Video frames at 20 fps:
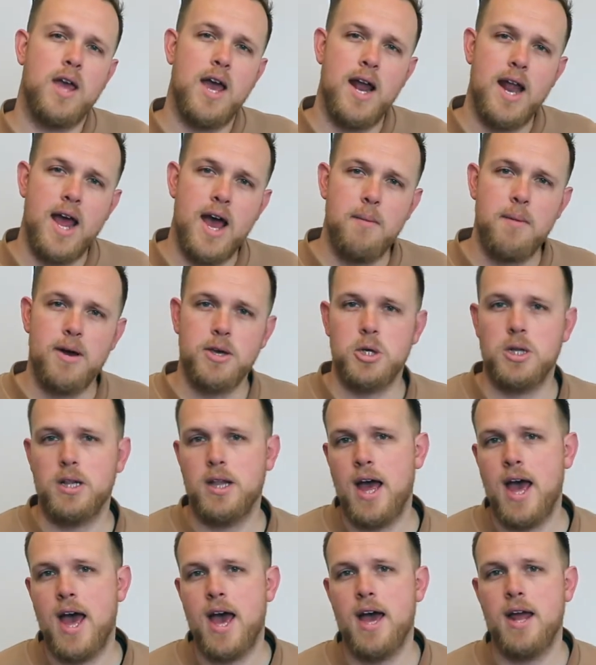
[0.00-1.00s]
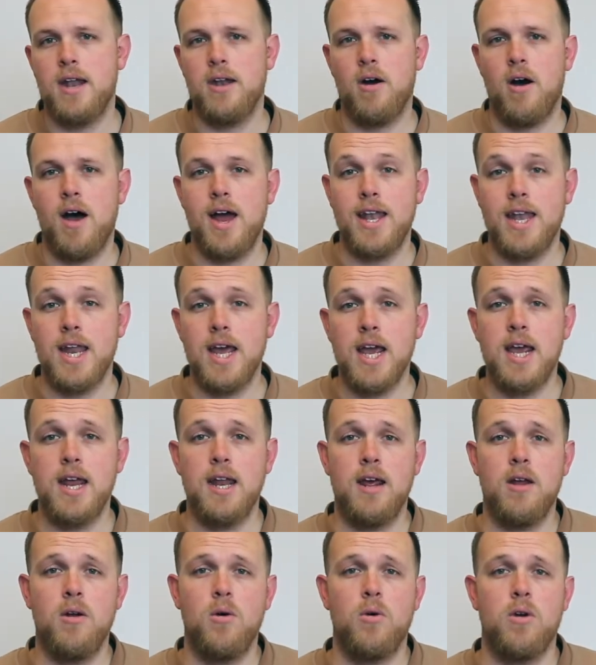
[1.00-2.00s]
out how much land I
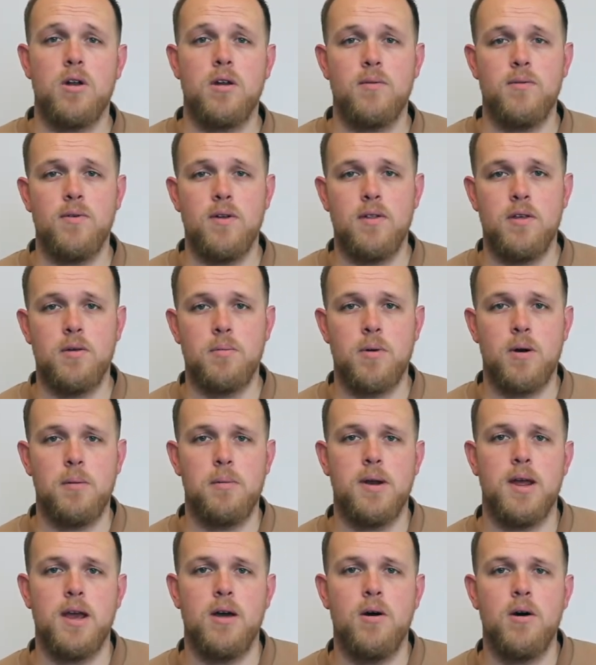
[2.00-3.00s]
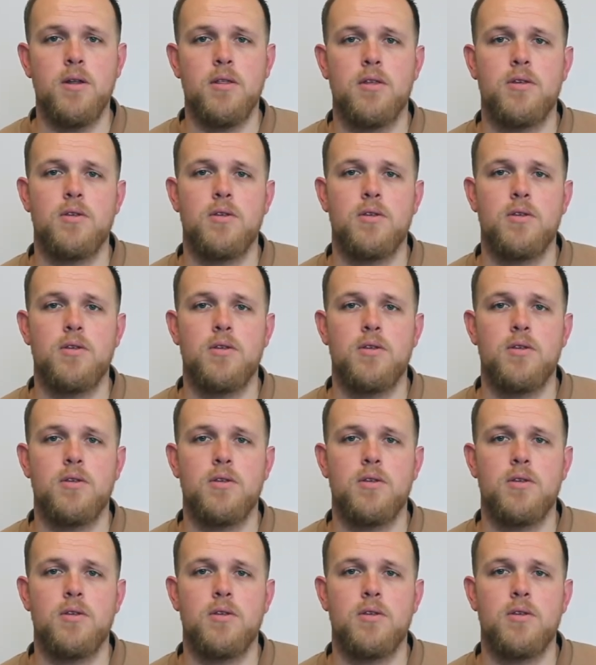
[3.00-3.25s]
need in order to fit this property on.